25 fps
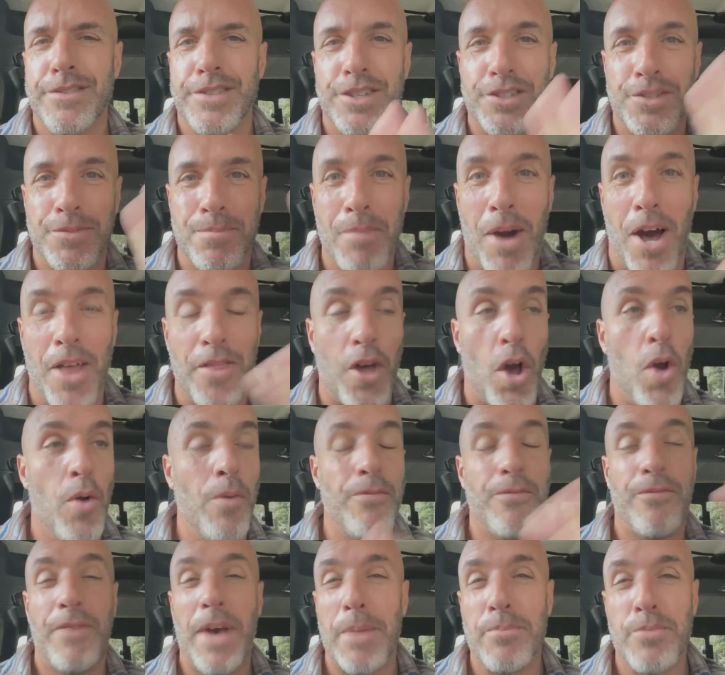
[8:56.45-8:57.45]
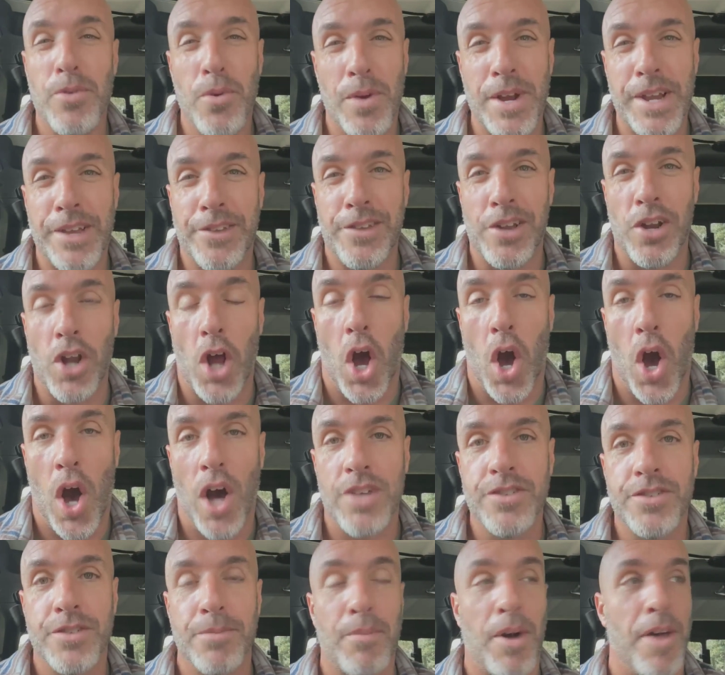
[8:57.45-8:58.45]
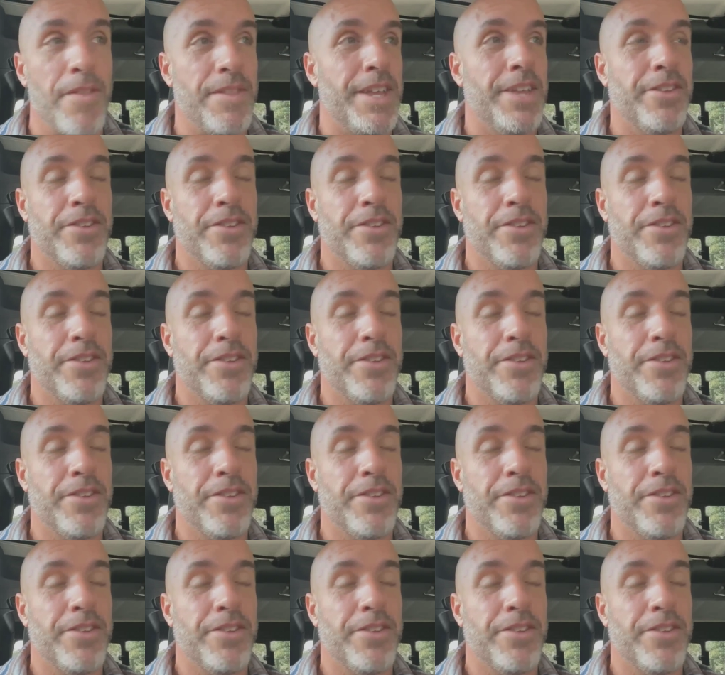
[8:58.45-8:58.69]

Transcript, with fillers: this month, I hope February is an awesome month.